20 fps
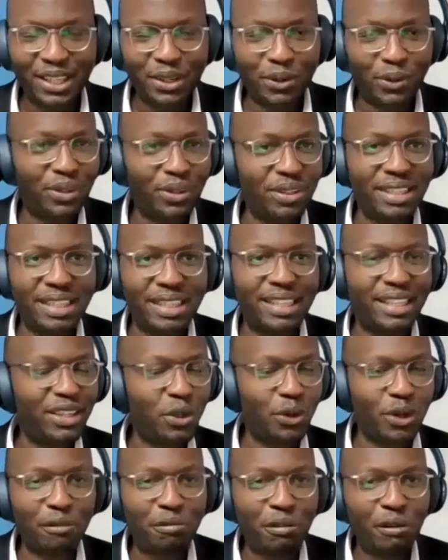you know, eh,
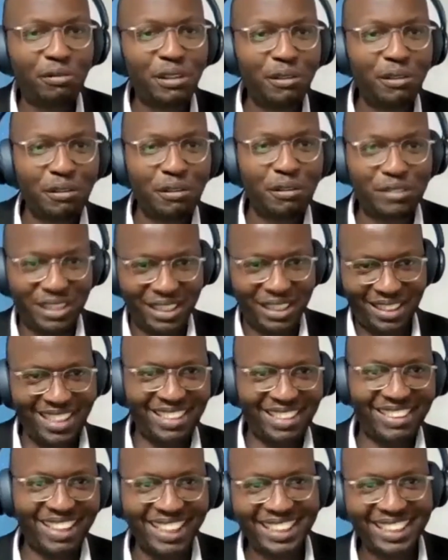you're a 50-50,
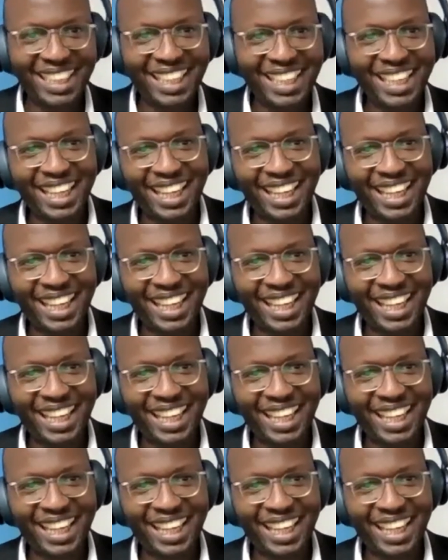right?